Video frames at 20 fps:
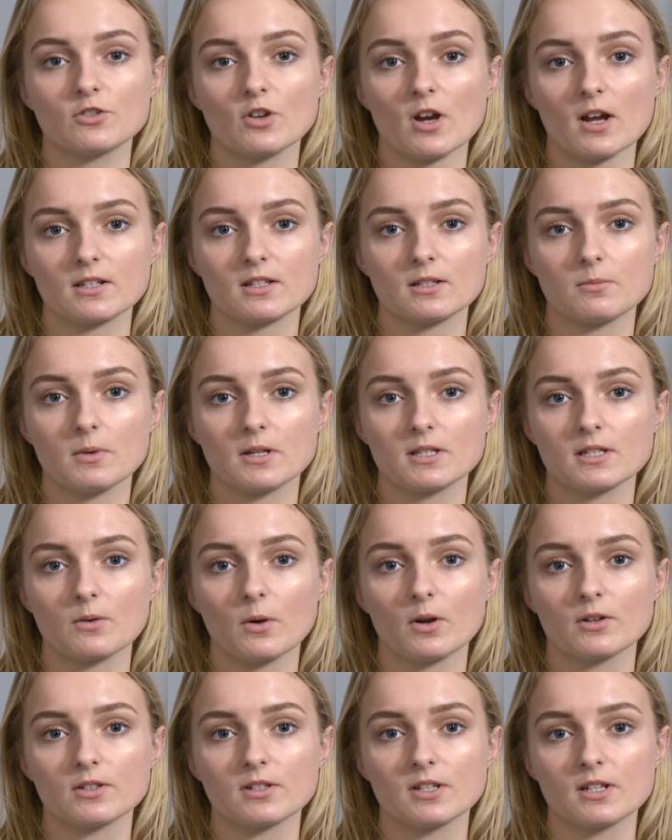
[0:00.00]
attracted me to
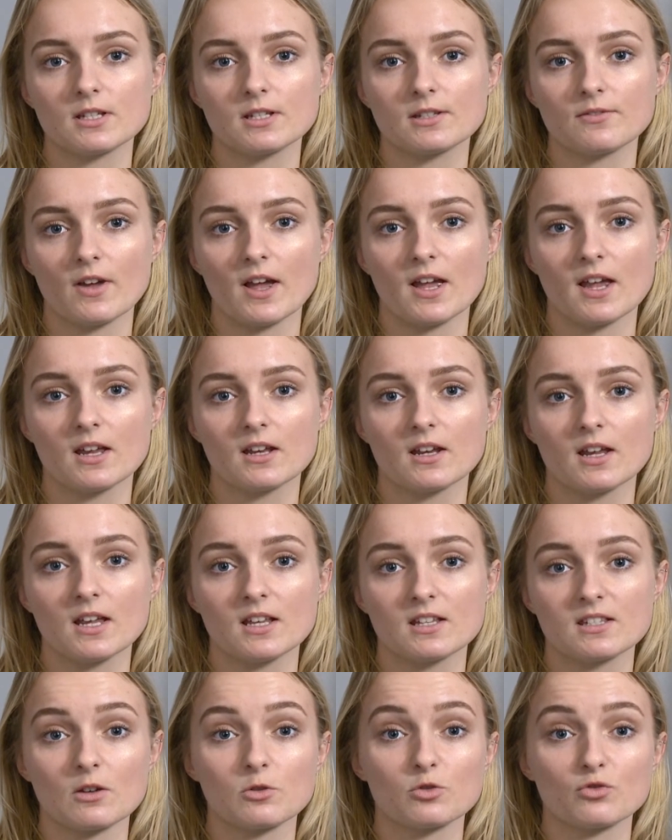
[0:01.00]
quantity surveying
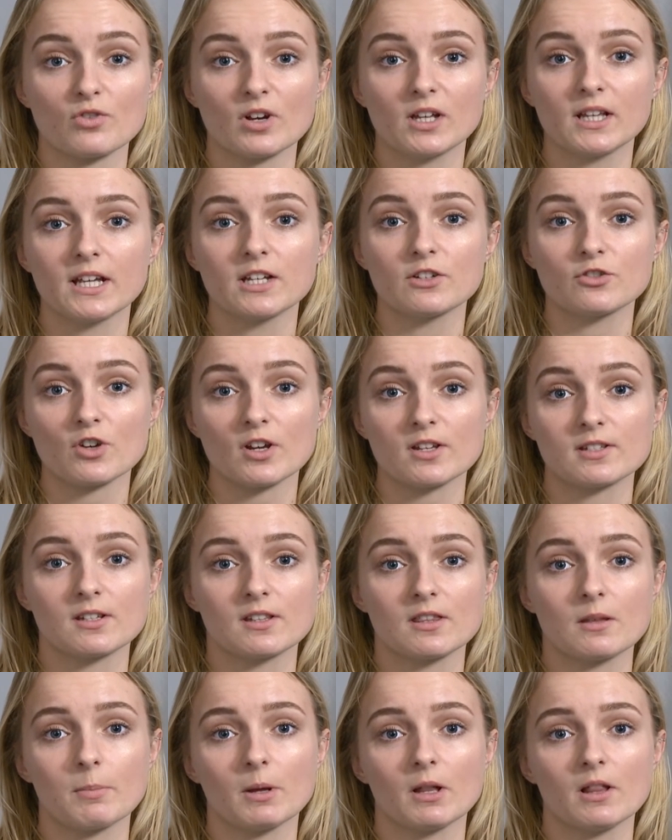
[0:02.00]
is I was really interested
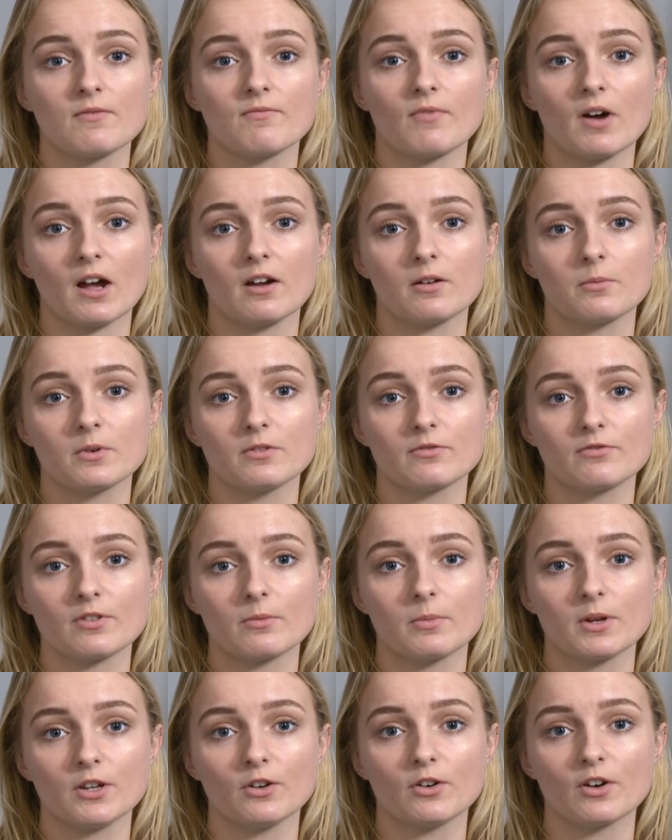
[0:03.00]
in the built environment
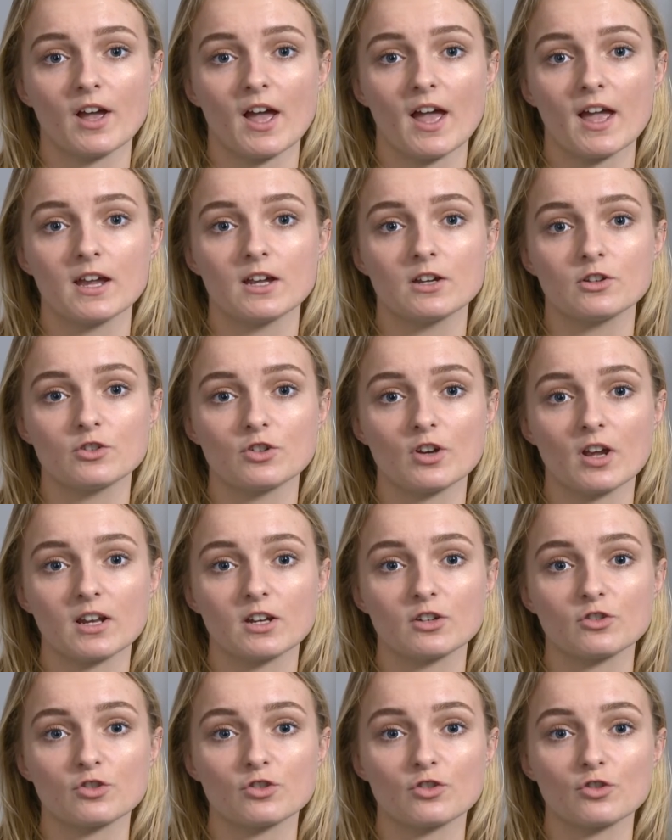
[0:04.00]
from a young age, and
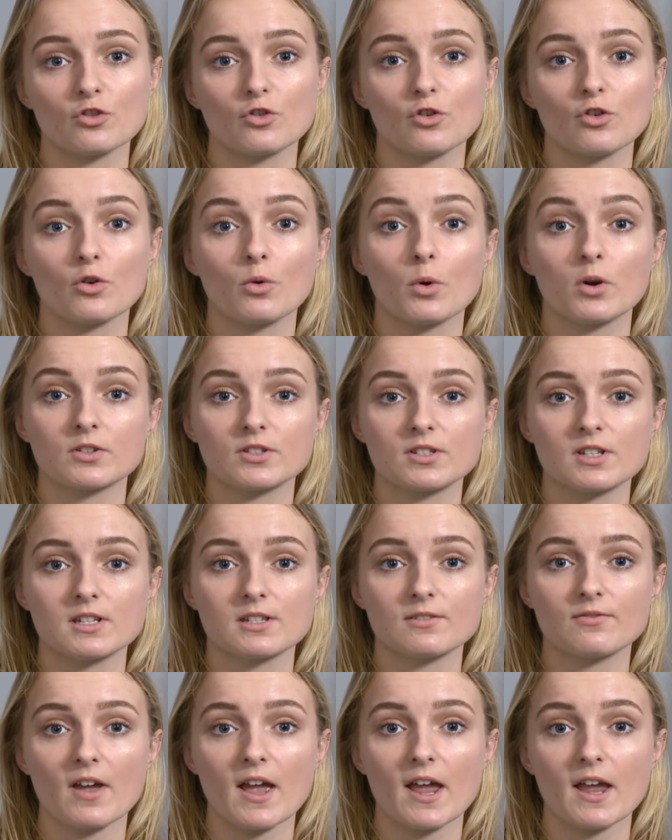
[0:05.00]
I just thought quantity
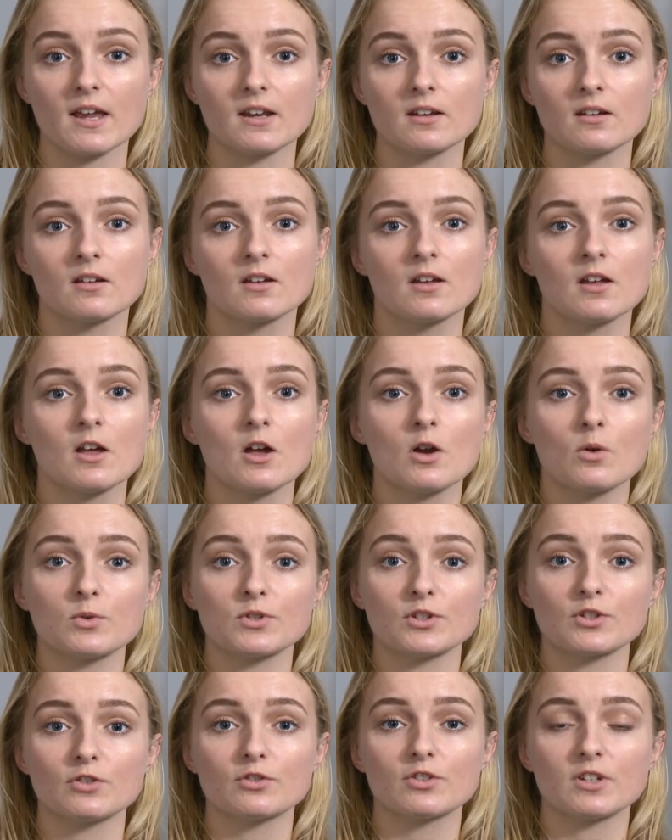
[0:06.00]
surveying was
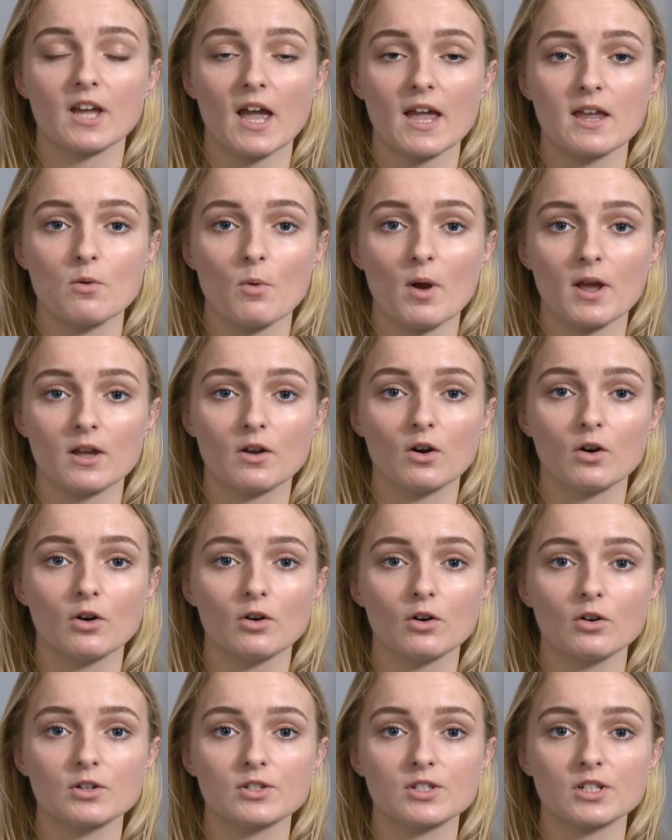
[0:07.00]
a good gateway
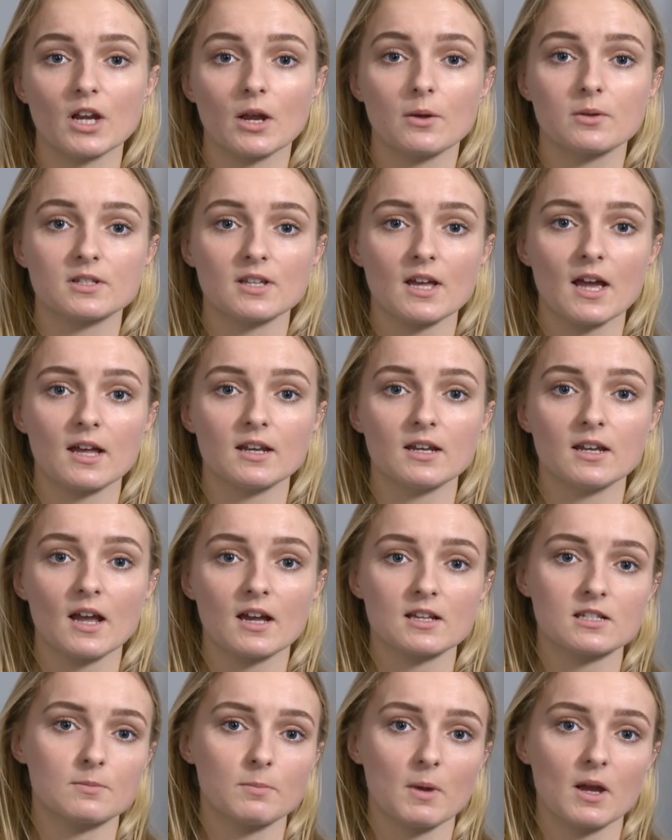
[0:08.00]
course to go into any
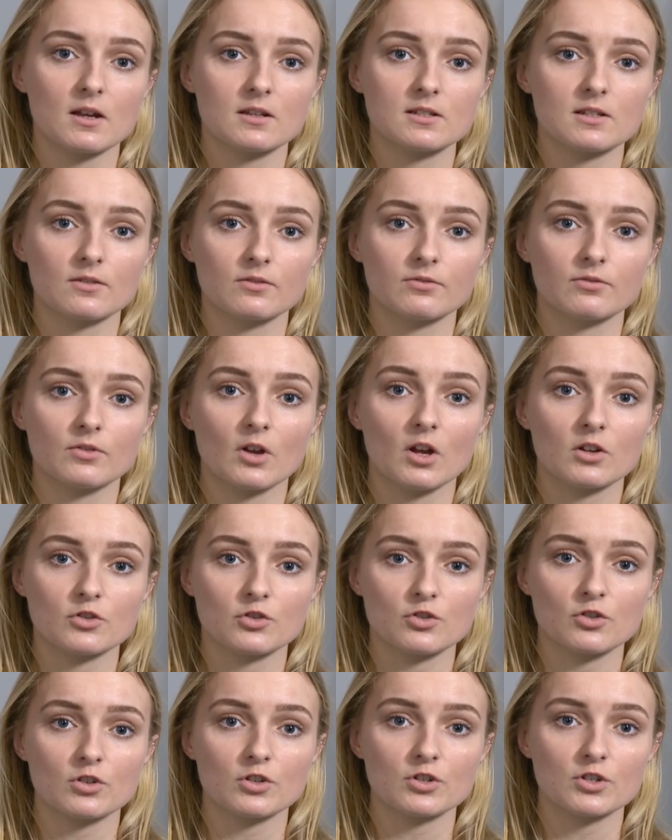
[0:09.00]
aspect of
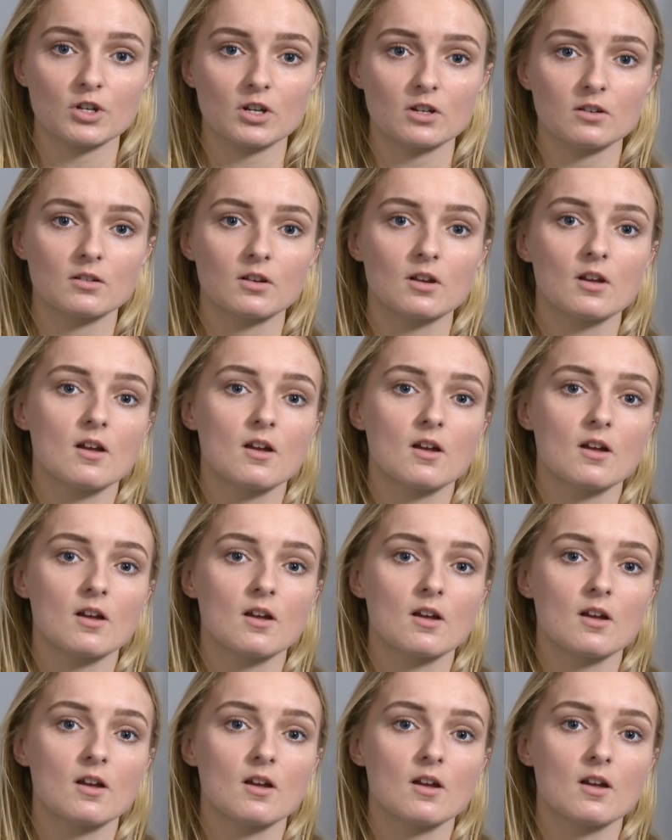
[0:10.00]
construction.